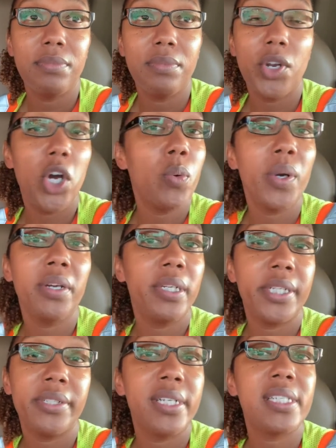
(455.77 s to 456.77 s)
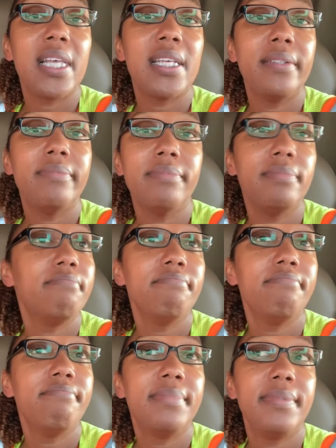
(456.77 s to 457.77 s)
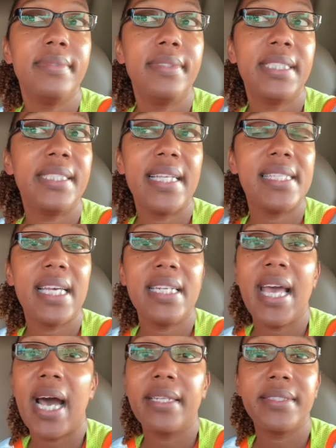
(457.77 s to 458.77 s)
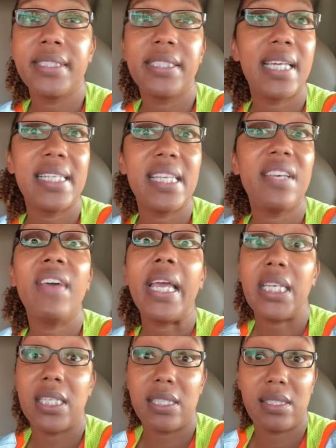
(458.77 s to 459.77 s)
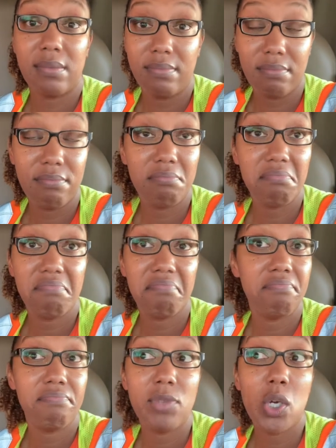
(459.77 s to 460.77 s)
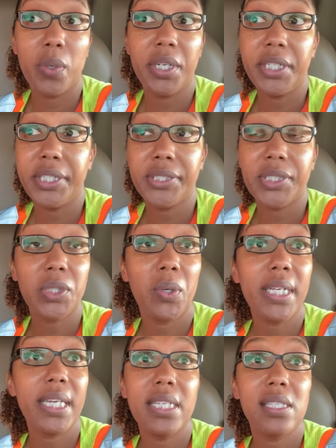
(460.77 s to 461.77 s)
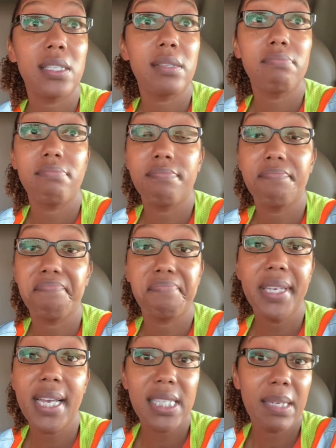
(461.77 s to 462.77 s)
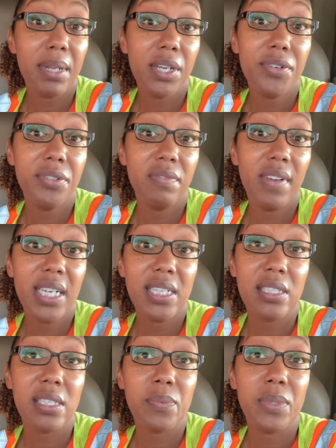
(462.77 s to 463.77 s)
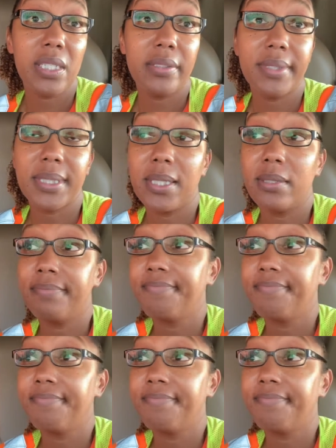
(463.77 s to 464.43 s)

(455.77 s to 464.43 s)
Nowhere near does that did that say Dallas? Did that say Vegas? Nowhere near. So I guess I guess I'm not going to Vegas this week. So